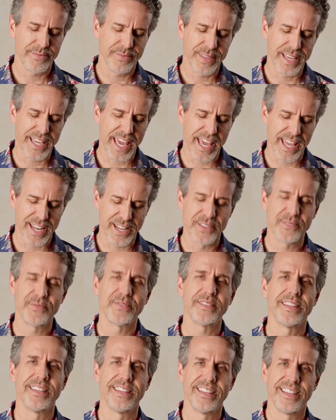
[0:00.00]
they can't.
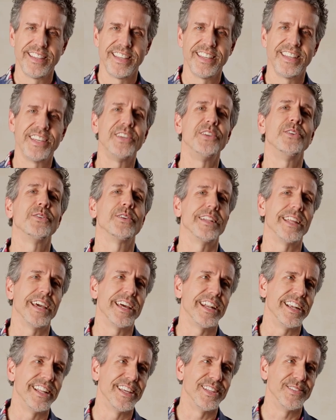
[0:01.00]
You can
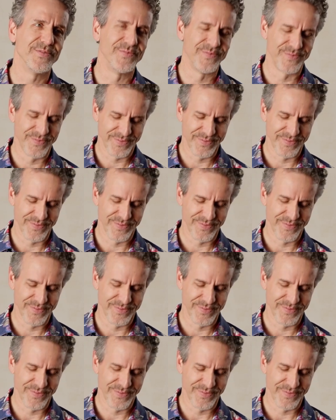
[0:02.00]
edit it.